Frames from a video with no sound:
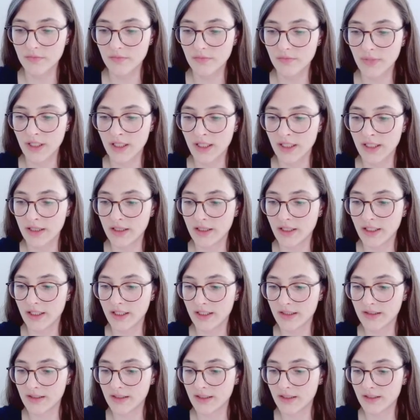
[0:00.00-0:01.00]
And
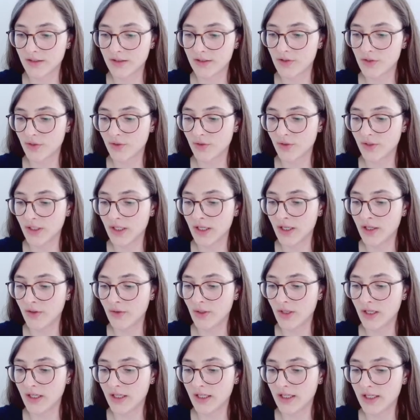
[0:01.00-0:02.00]
that's it. So
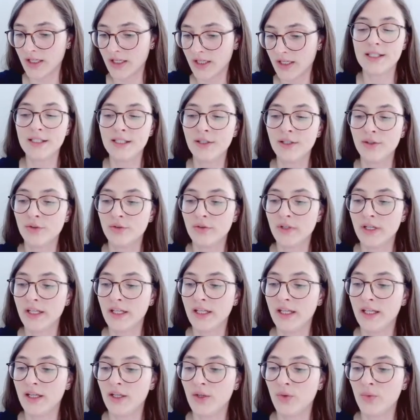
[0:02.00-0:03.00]
now I can see
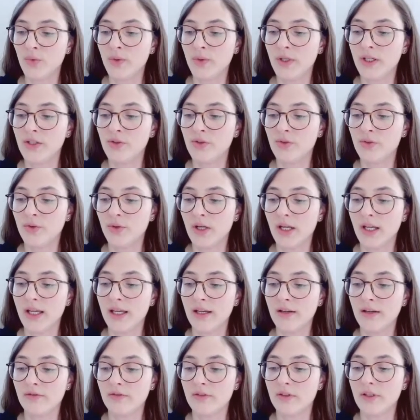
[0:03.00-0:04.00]
already we do
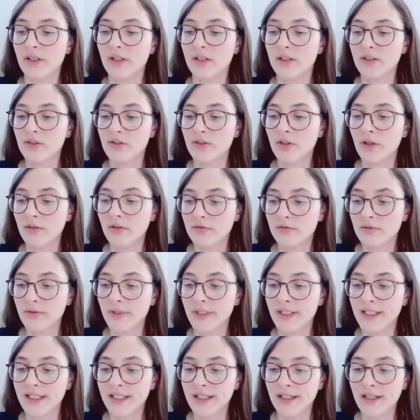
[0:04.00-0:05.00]
have the
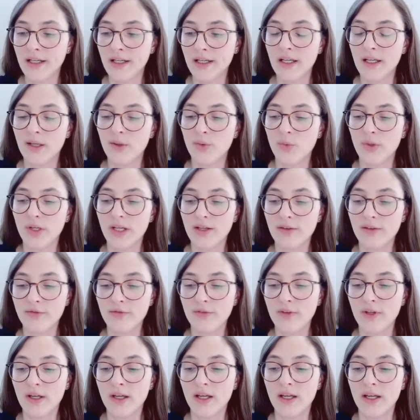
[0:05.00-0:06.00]
software, we
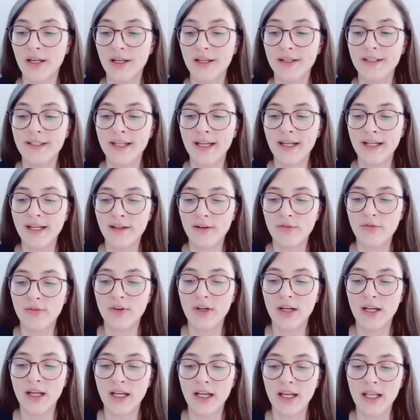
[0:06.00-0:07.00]
have a data
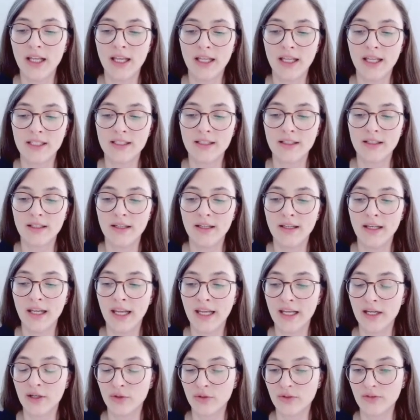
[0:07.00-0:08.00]
file and a
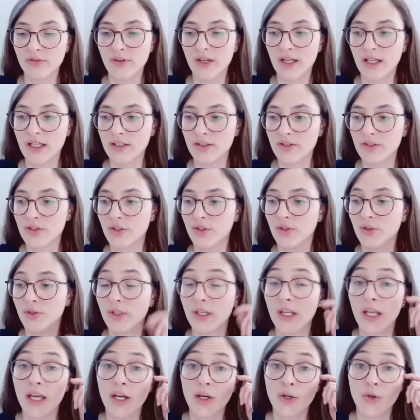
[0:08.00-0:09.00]
layout file. So
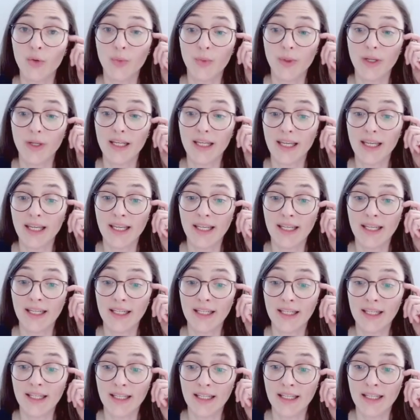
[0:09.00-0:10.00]
now we
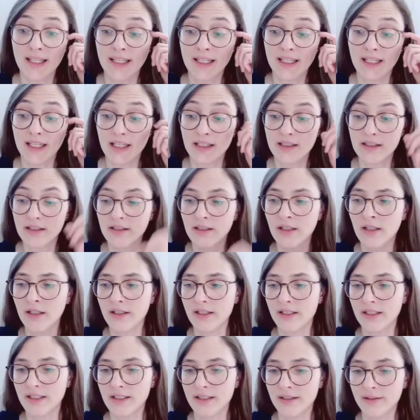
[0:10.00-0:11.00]
can get
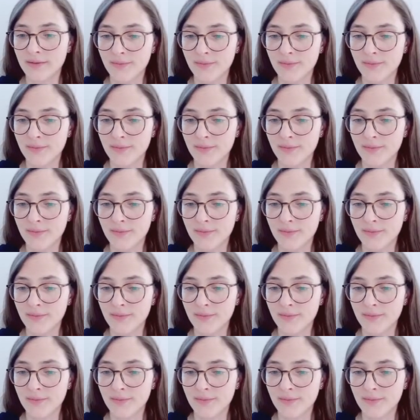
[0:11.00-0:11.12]
started.